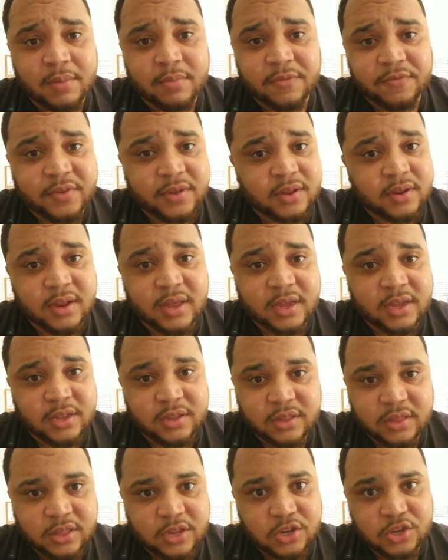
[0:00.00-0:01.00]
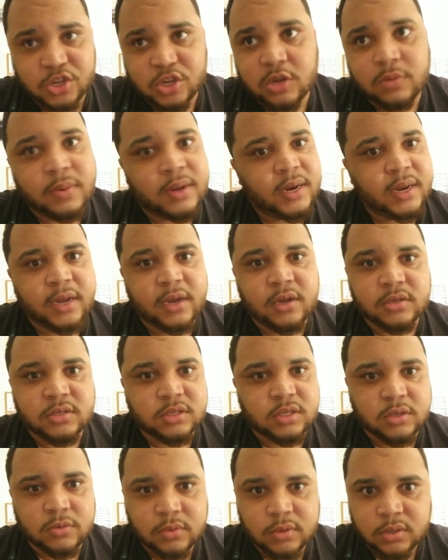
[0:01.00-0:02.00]
but feeling like there's nobody else
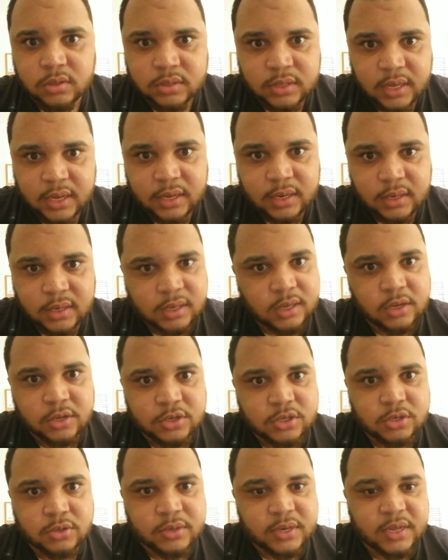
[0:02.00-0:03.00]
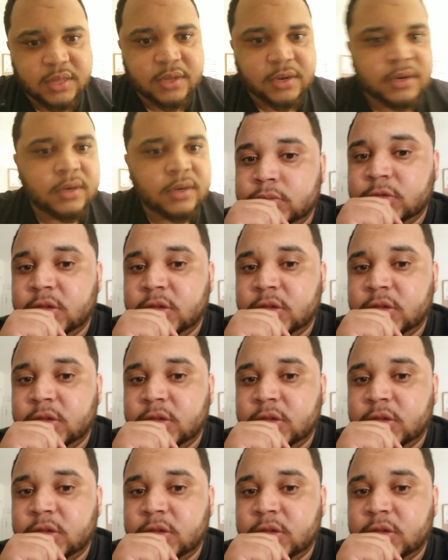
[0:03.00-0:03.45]
in the world that goes through it either.